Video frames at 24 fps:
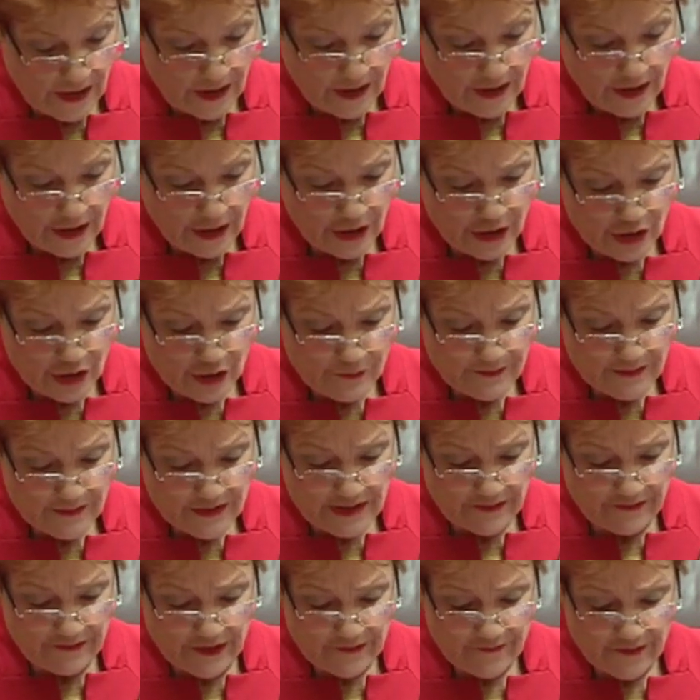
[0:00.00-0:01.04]
Egypt,
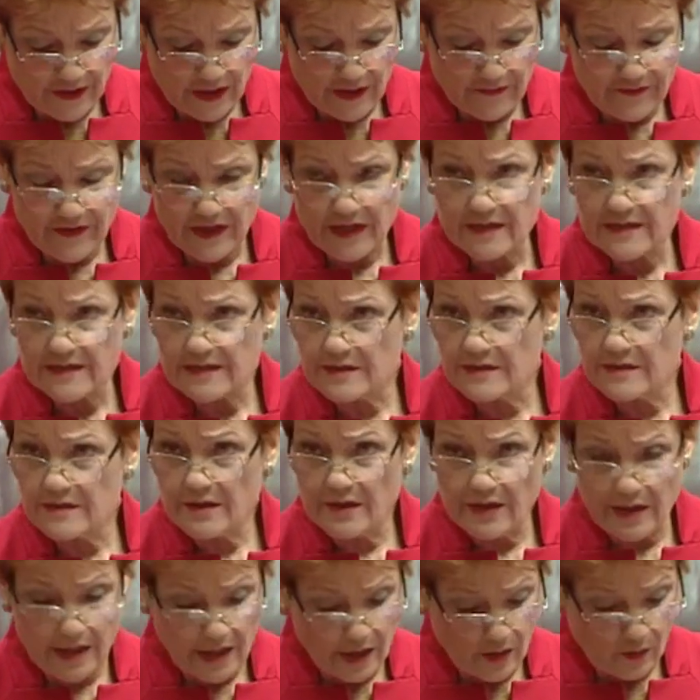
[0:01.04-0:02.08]
75,000,
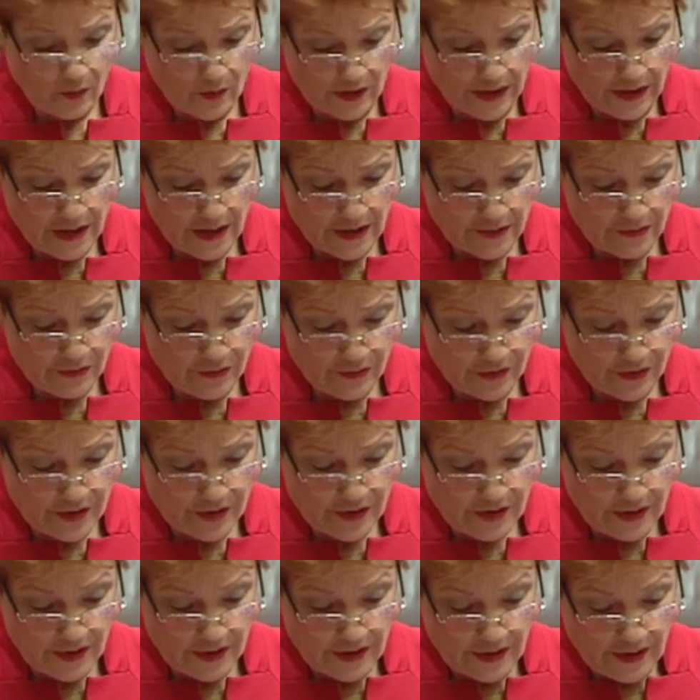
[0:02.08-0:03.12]
now 100.
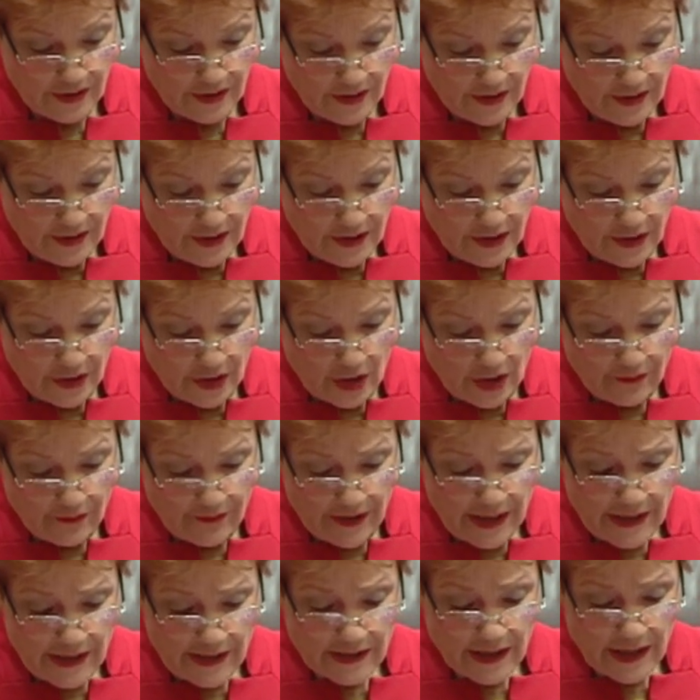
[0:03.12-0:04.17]
In
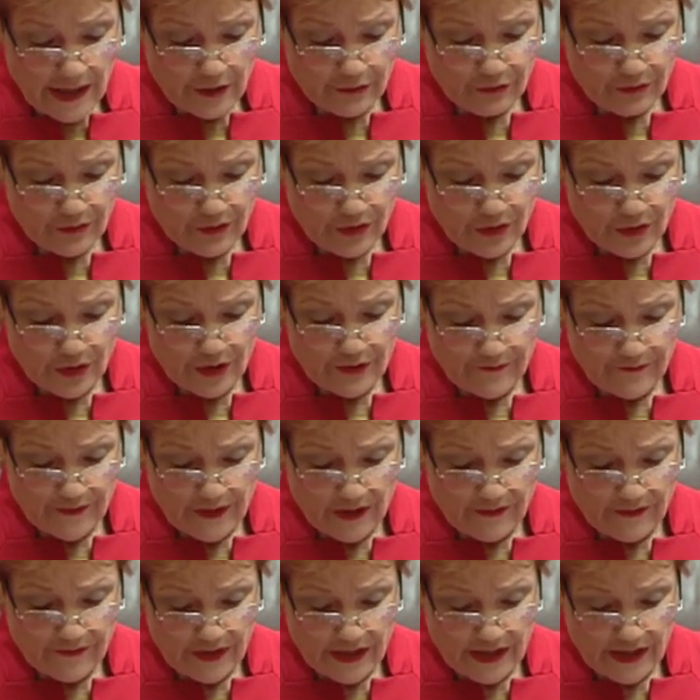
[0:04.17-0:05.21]
Iraq,
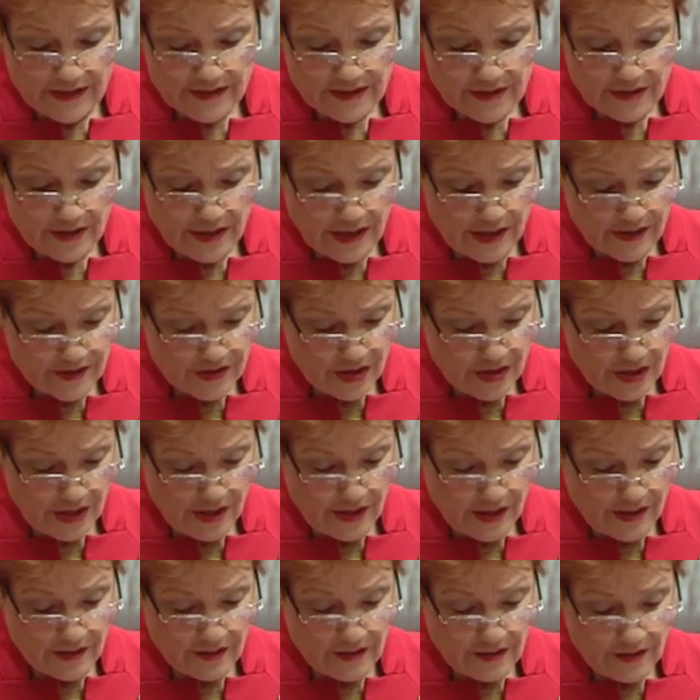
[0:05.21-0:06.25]
135,000, now
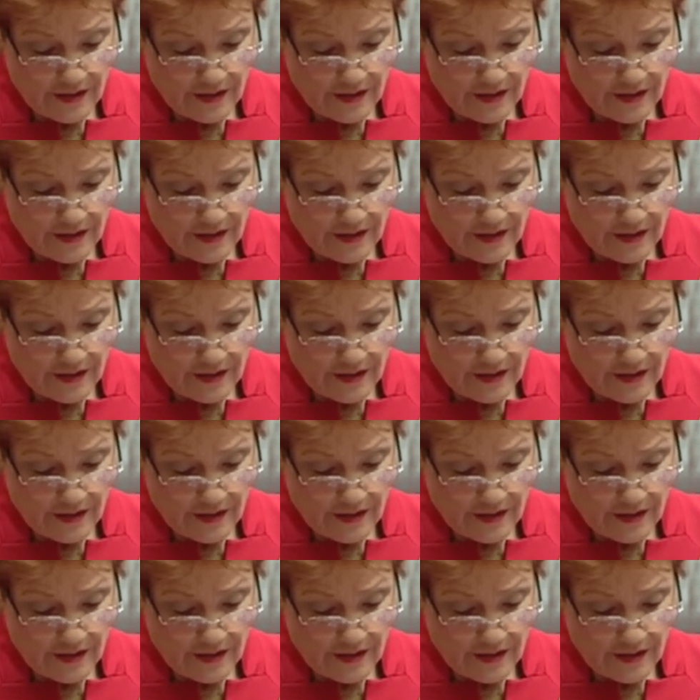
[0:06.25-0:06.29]
10.